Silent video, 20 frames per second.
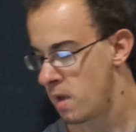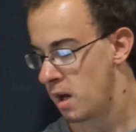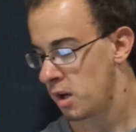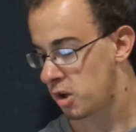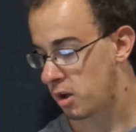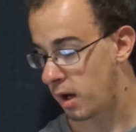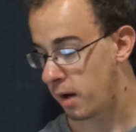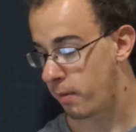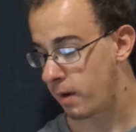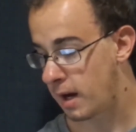
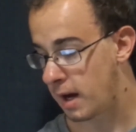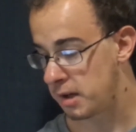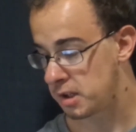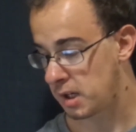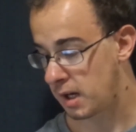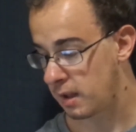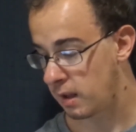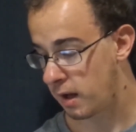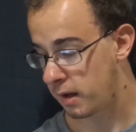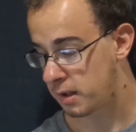So anyway, guys,
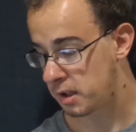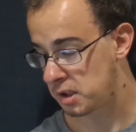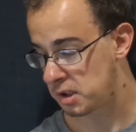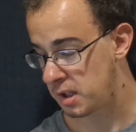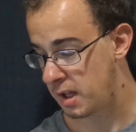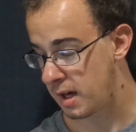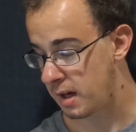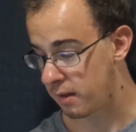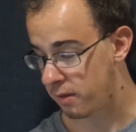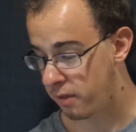I'd like to
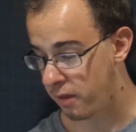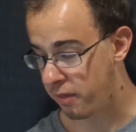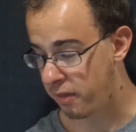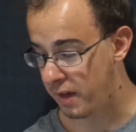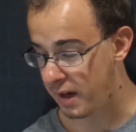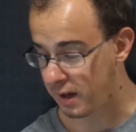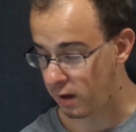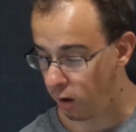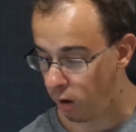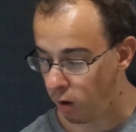thank, to
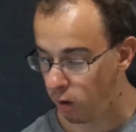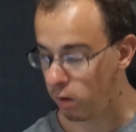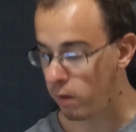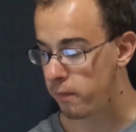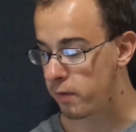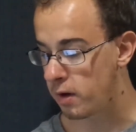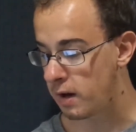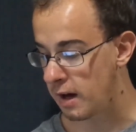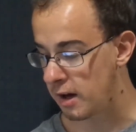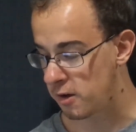thank all
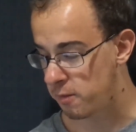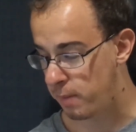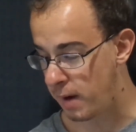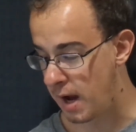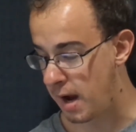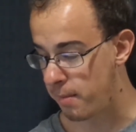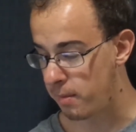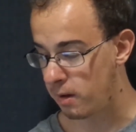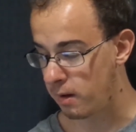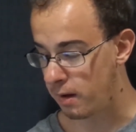of you guys,
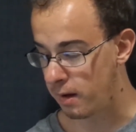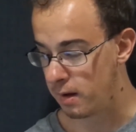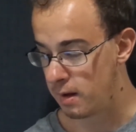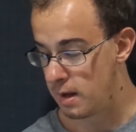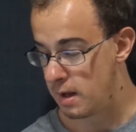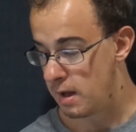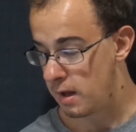Pamela,